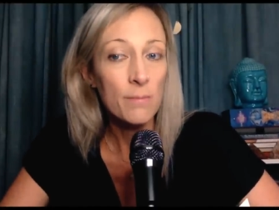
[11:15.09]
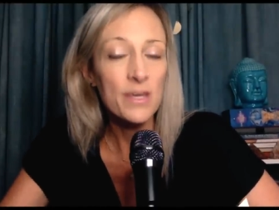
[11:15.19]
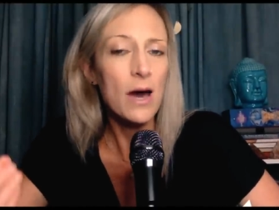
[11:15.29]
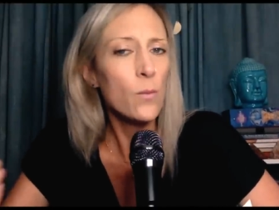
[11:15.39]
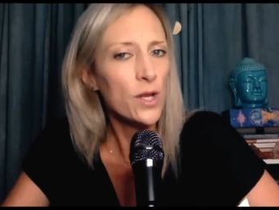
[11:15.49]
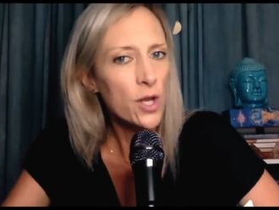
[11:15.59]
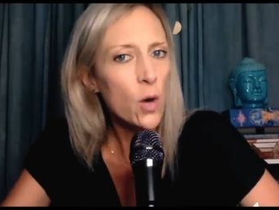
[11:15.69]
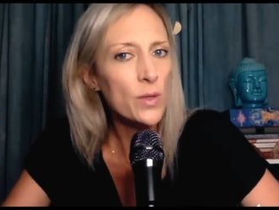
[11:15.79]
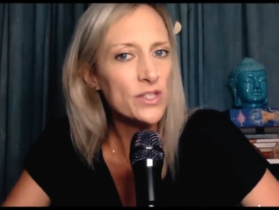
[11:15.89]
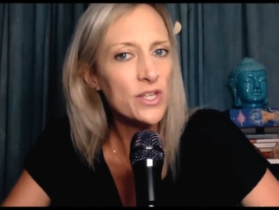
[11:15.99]
but yet we
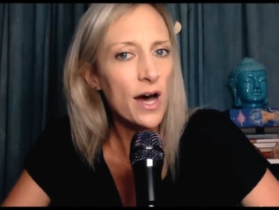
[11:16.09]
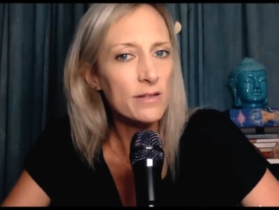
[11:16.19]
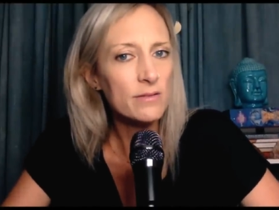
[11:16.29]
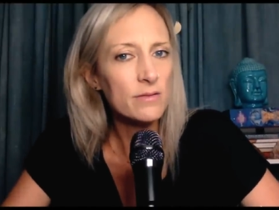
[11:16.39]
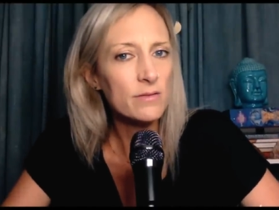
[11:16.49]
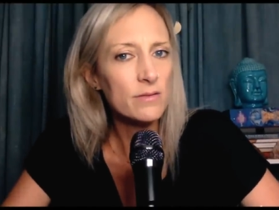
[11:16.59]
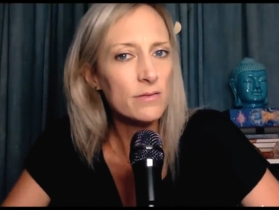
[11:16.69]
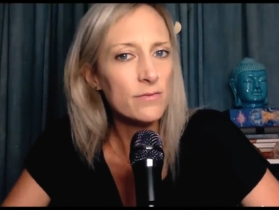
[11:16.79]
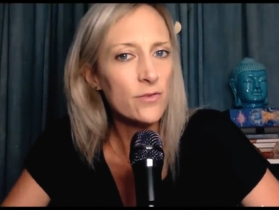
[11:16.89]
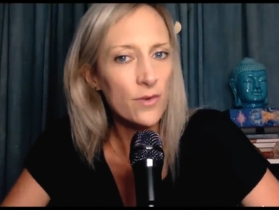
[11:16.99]
know it's not
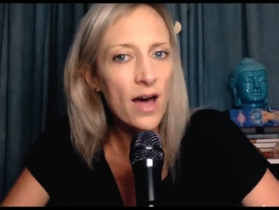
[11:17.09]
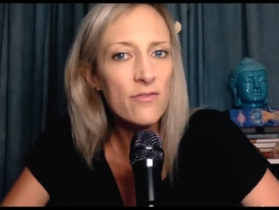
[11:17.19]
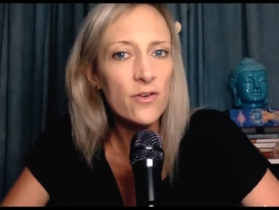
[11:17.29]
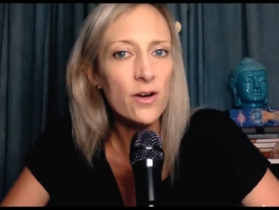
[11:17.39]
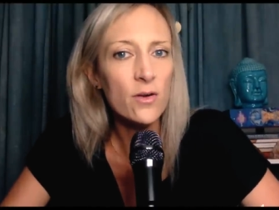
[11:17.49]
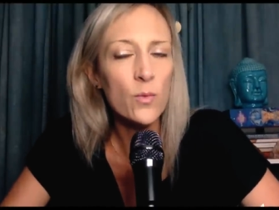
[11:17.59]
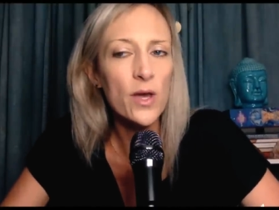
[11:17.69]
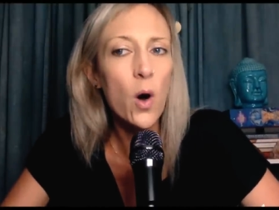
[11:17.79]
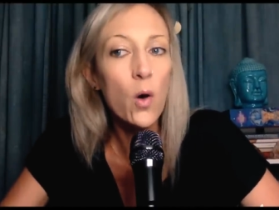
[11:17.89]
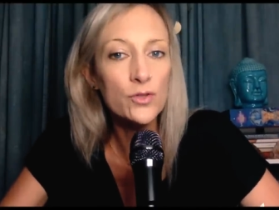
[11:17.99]
forever,
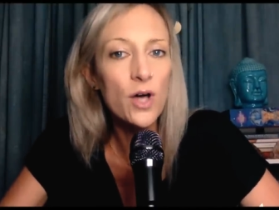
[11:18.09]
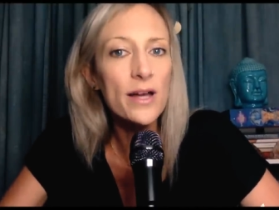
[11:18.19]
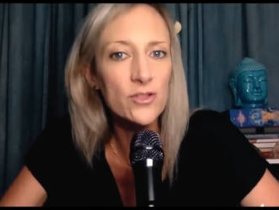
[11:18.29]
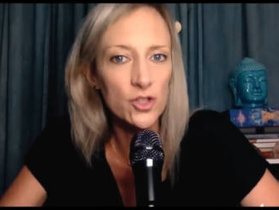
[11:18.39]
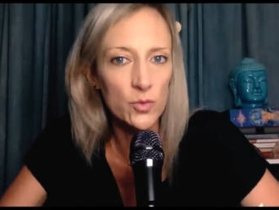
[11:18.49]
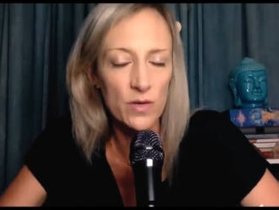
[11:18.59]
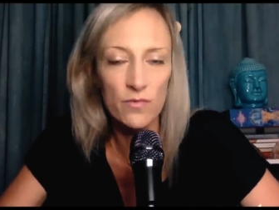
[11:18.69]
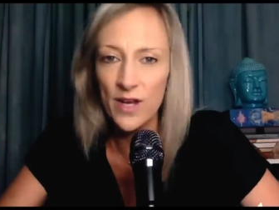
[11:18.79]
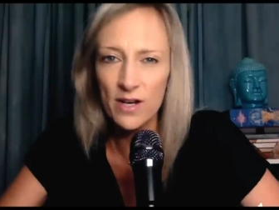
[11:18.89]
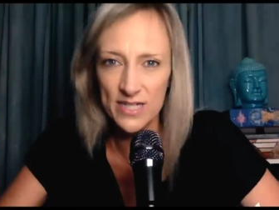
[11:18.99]
we hold on to
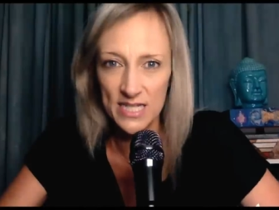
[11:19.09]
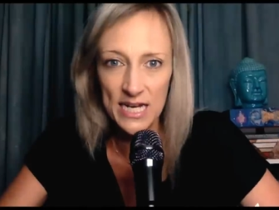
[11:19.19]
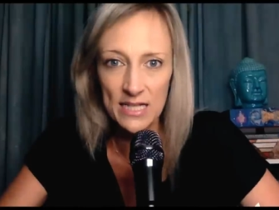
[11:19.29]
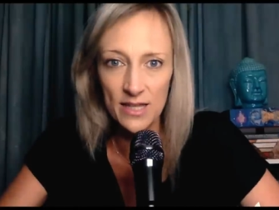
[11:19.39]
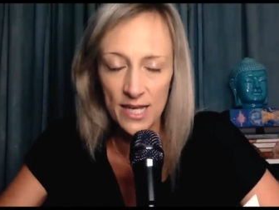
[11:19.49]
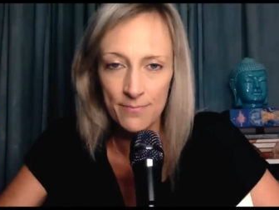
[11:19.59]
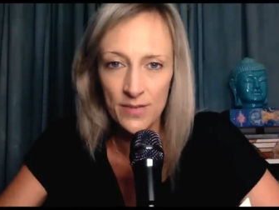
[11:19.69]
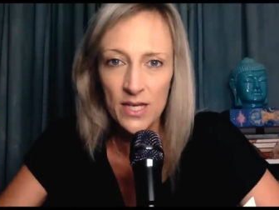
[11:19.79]
it very tightly.